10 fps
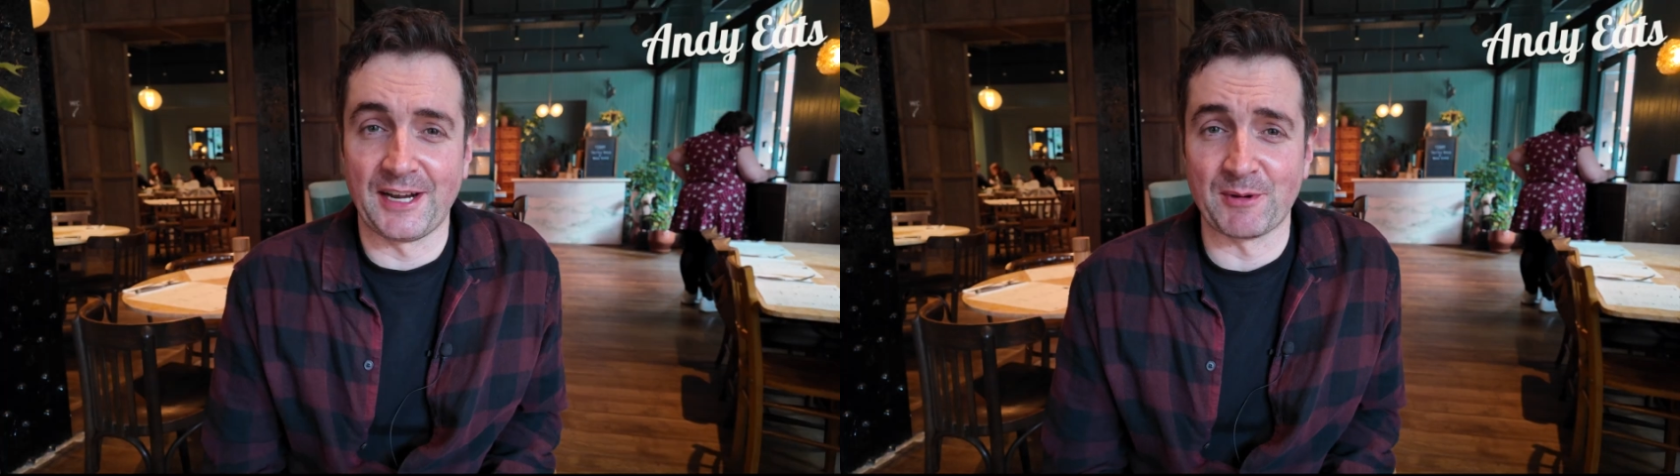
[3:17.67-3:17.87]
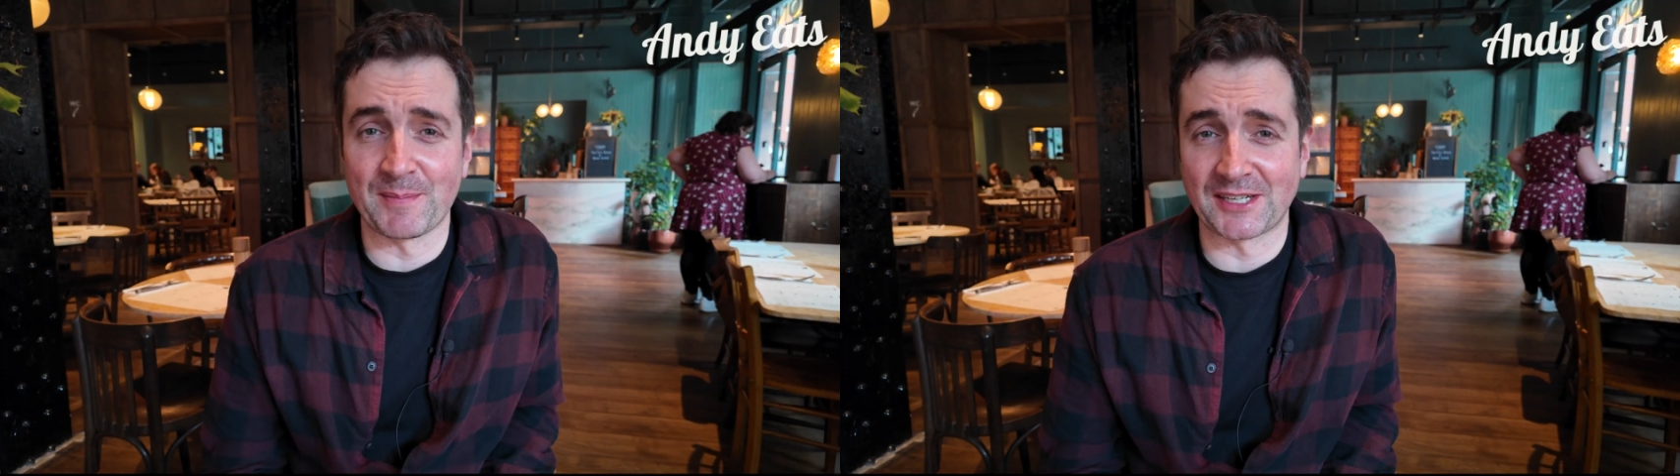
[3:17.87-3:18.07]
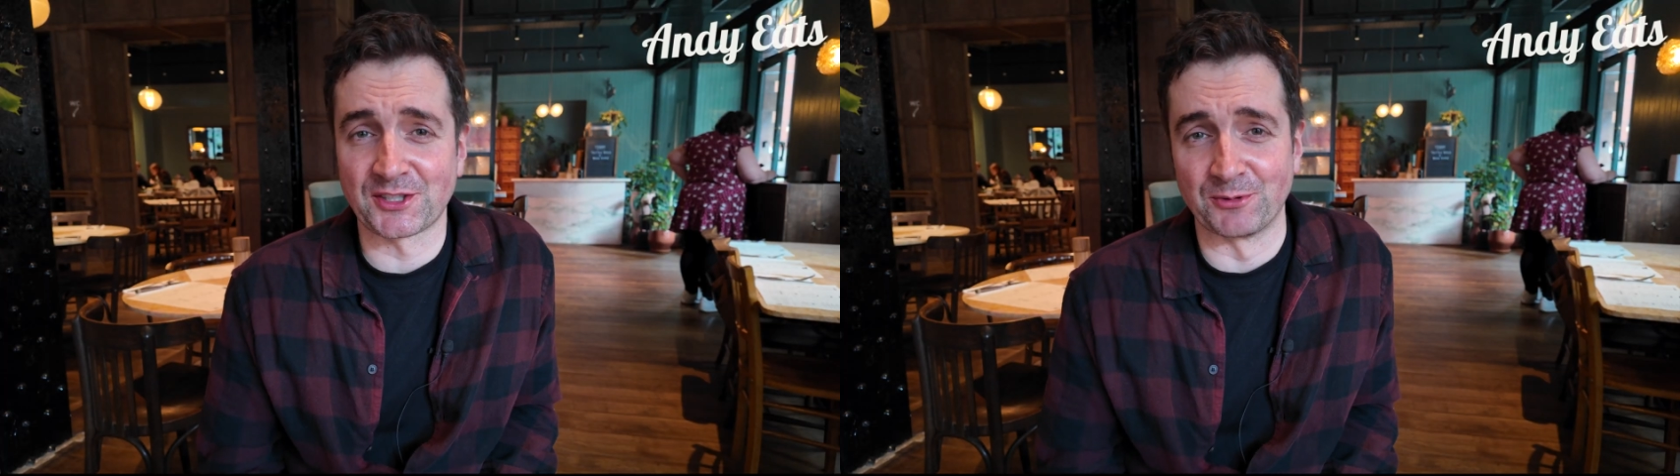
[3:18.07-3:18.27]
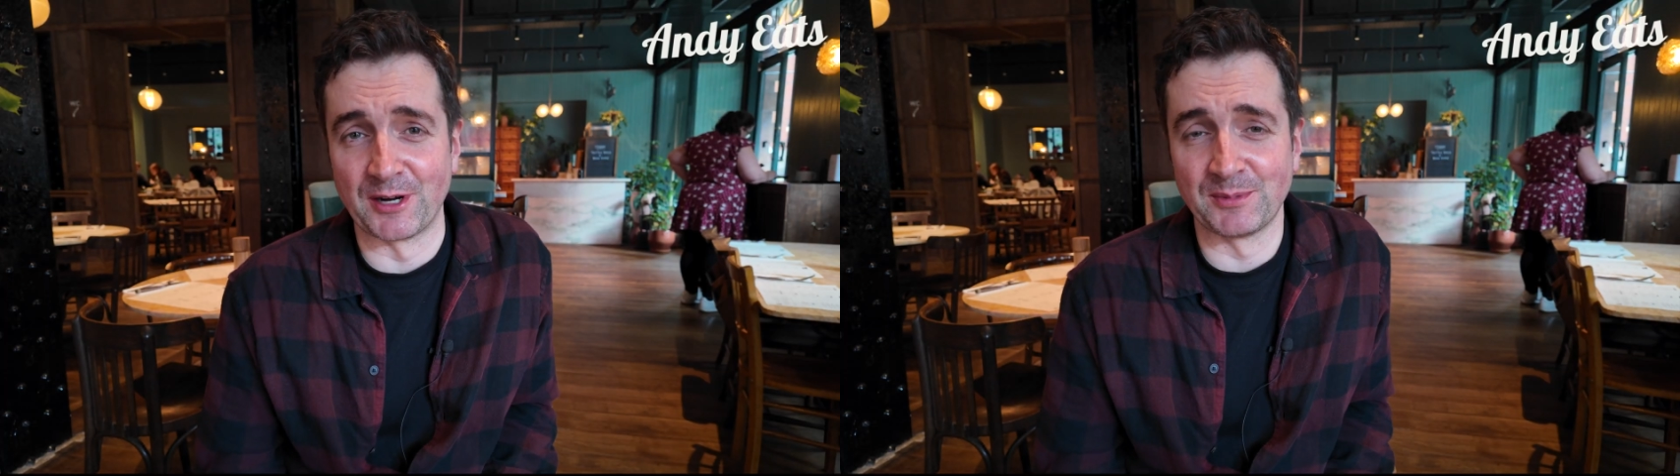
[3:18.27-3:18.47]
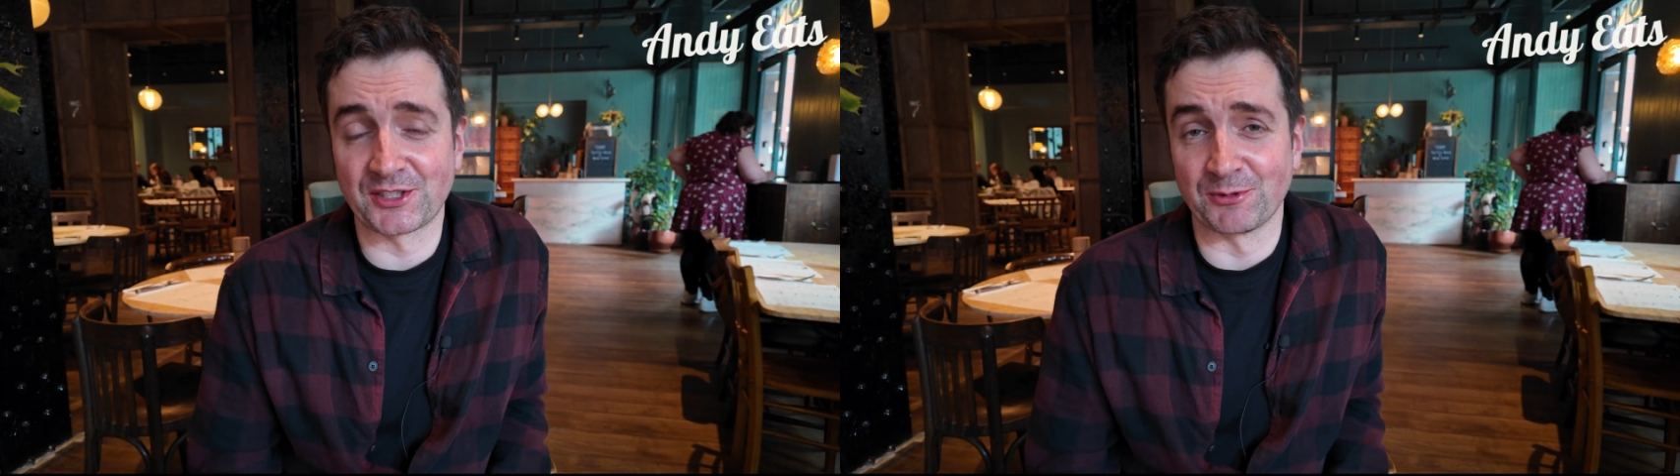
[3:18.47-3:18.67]
Anyway, back to the
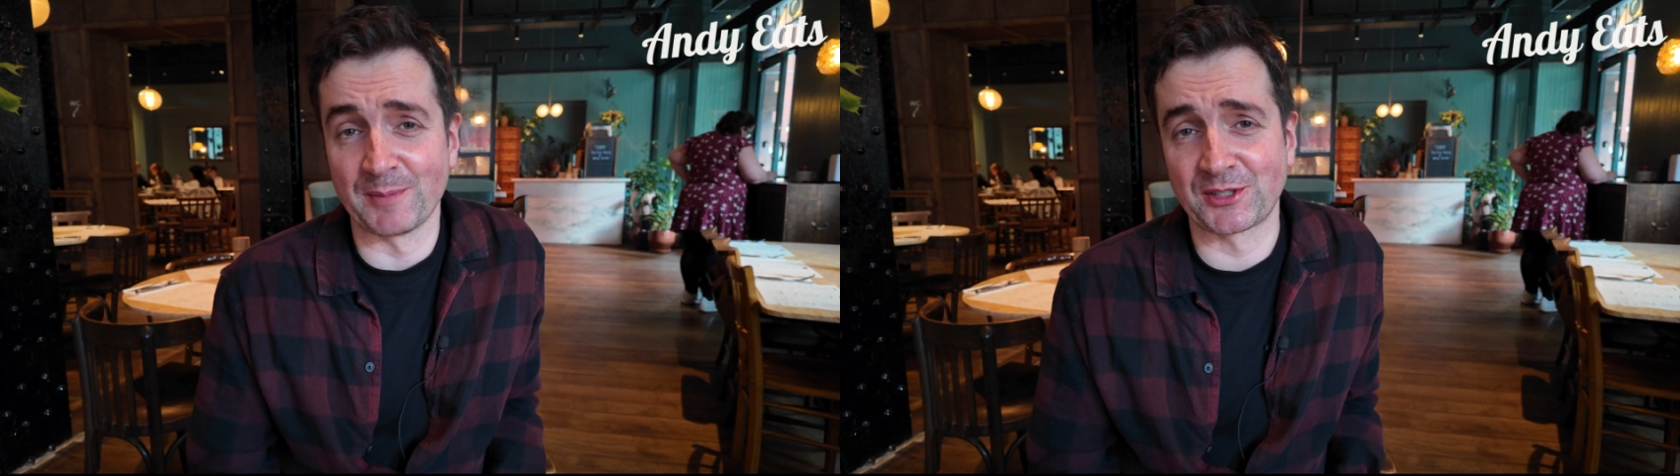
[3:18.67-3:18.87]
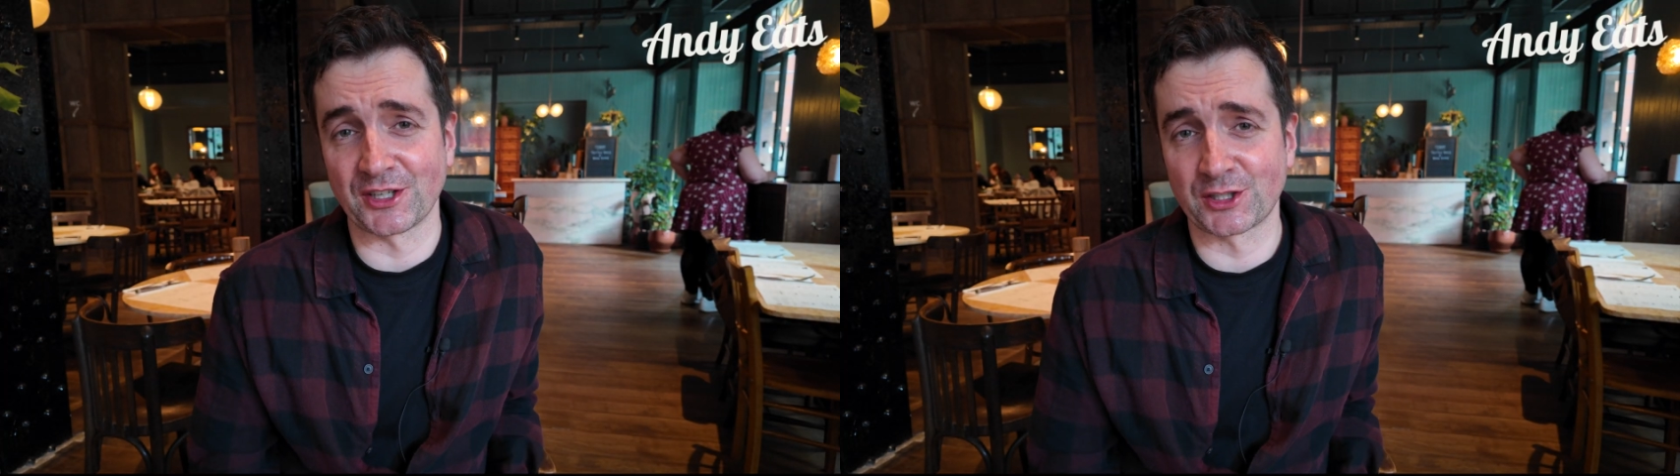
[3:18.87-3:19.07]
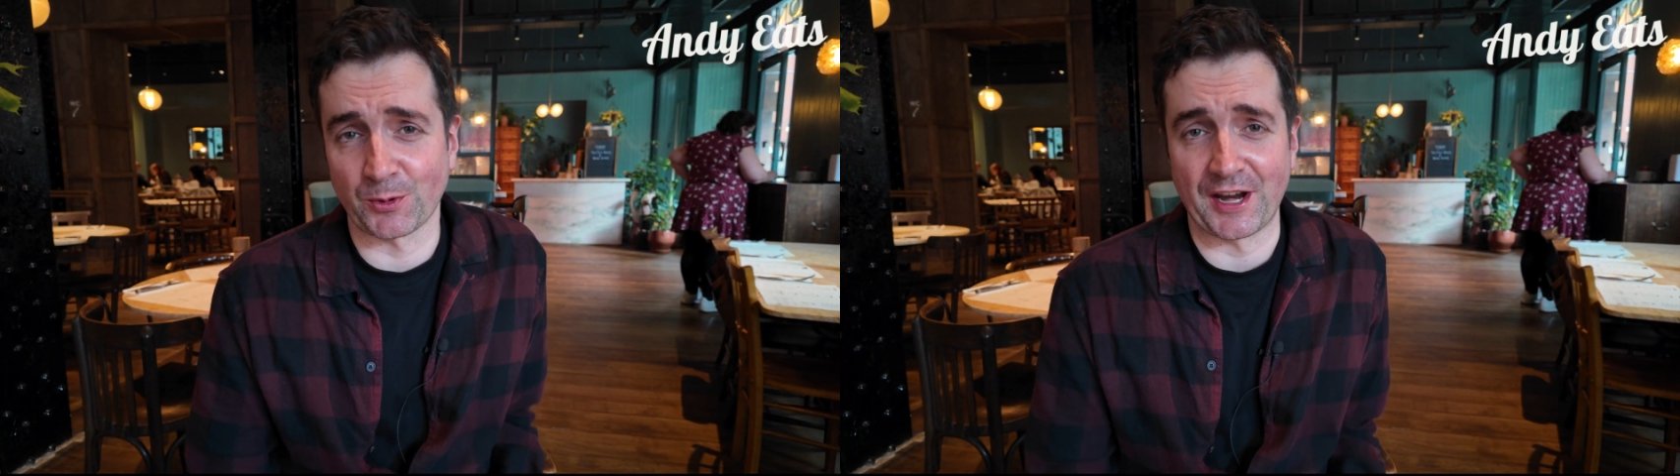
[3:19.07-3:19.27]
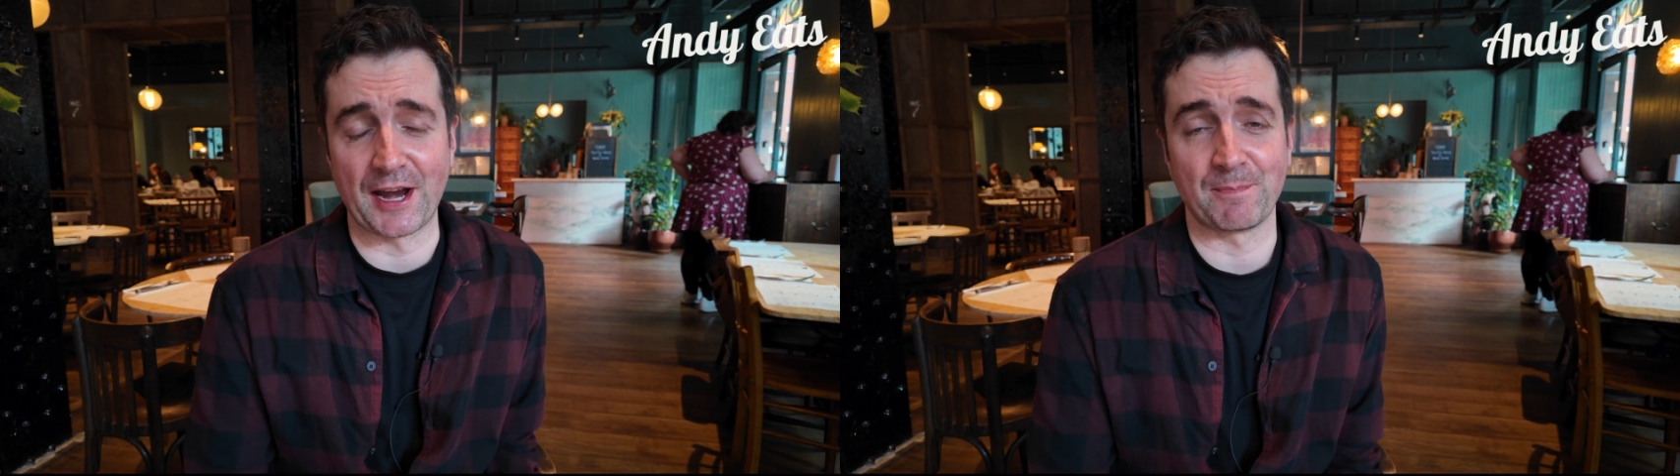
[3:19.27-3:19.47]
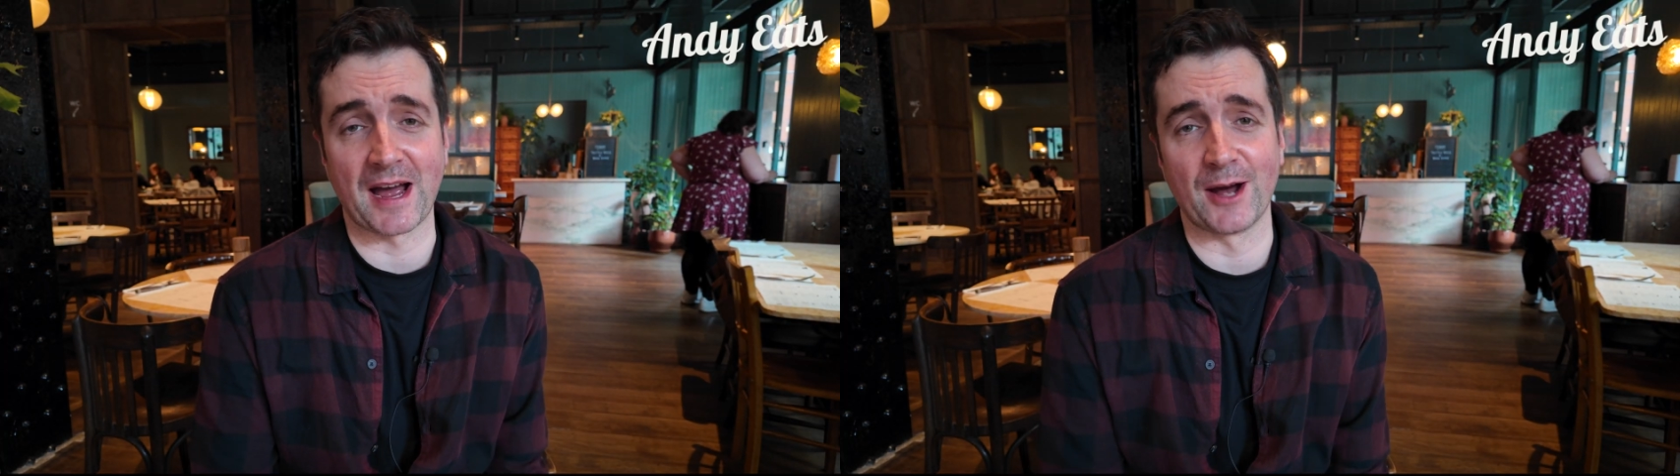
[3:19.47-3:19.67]
ribs. The ribs are
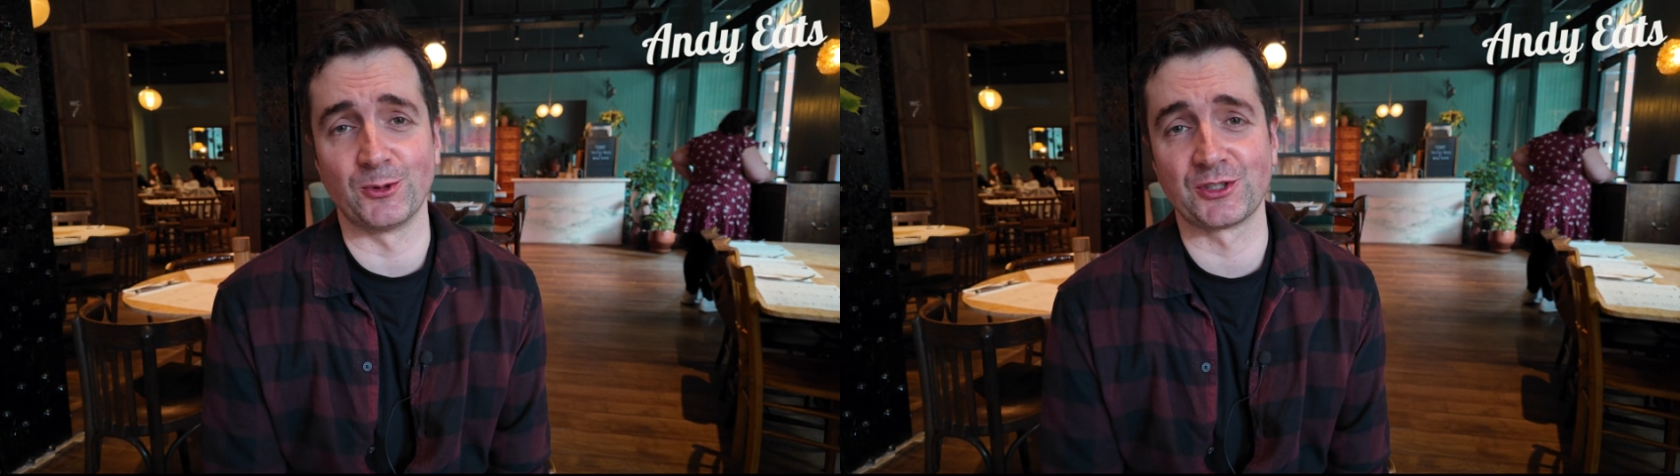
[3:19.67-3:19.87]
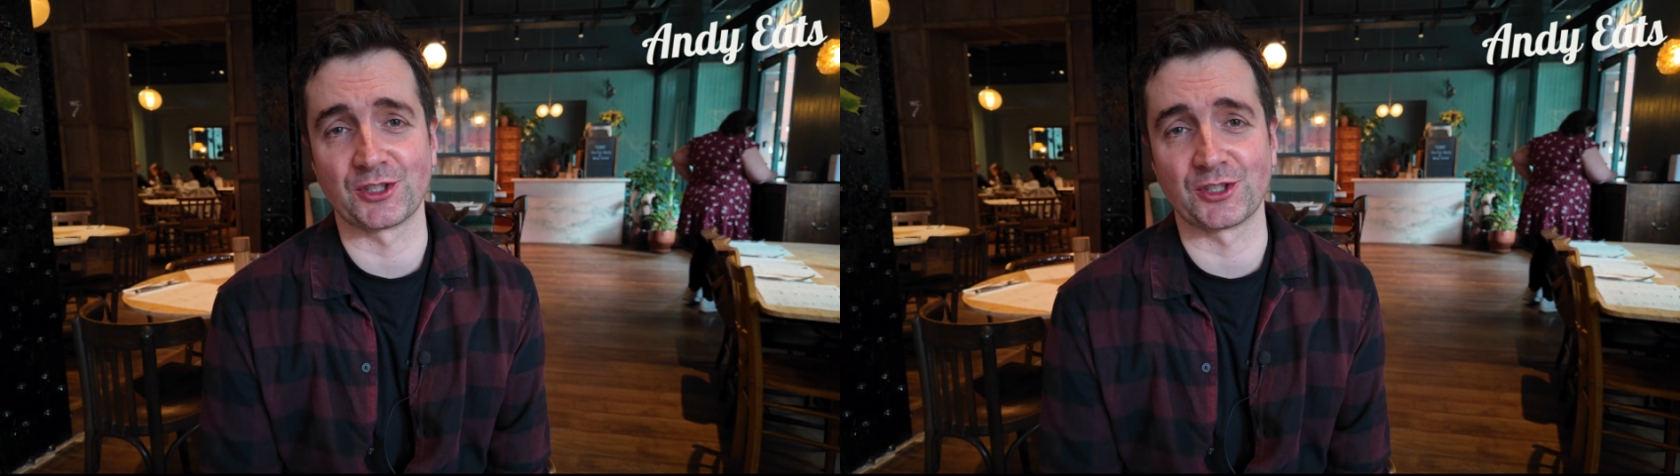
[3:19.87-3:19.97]
£28,